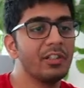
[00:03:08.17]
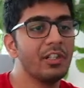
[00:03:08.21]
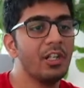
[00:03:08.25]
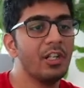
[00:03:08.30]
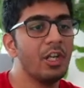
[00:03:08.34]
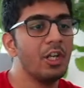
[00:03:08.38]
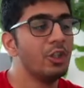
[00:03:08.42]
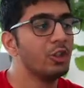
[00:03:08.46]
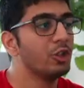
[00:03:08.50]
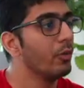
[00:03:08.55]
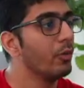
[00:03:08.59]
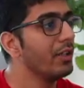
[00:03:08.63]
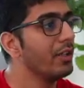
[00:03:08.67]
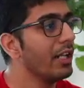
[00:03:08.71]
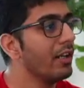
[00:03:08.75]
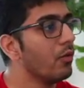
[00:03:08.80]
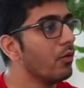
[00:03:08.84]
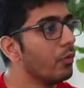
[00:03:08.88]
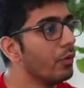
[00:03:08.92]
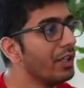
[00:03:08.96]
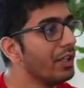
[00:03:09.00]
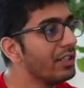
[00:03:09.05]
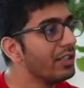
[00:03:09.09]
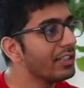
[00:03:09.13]
So when I
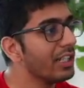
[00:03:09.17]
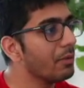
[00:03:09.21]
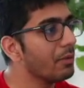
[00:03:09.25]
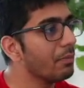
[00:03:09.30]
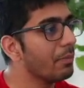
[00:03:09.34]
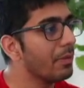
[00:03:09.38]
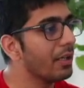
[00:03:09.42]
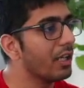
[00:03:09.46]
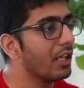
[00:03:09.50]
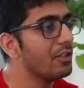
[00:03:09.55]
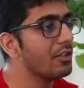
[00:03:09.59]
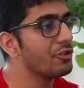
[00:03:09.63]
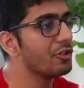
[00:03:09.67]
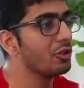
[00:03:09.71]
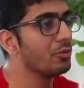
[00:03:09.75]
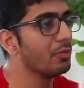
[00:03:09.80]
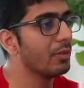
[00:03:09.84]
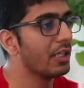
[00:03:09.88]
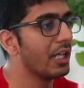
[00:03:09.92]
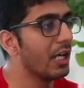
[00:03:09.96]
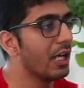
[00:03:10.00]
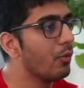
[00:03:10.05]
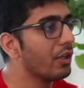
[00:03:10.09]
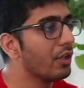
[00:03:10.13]
restart my consumer, I
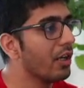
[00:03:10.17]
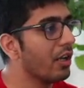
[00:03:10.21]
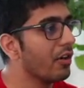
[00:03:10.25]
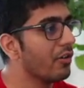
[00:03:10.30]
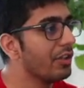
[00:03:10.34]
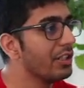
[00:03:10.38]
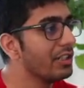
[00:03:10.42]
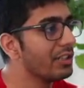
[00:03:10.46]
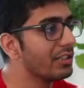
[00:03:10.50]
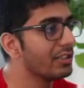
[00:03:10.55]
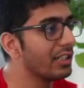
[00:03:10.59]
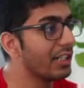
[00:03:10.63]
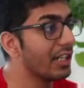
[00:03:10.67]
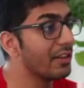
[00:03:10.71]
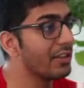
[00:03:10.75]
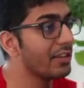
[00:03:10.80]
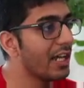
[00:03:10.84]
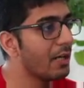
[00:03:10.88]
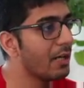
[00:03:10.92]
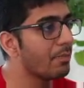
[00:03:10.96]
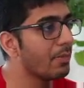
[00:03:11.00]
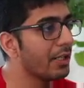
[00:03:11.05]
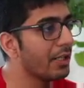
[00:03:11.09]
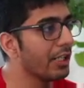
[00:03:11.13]
want to restart at that
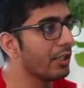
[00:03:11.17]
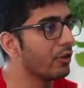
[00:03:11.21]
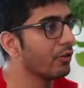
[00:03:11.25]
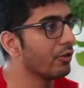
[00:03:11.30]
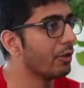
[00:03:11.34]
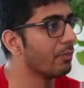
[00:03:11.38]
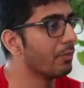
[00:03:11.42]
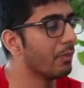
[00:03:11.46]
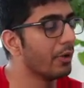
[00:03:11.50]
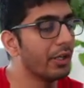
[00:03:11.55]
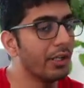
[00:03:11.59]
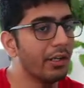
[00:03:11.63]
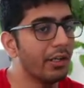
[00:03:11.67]
particular point,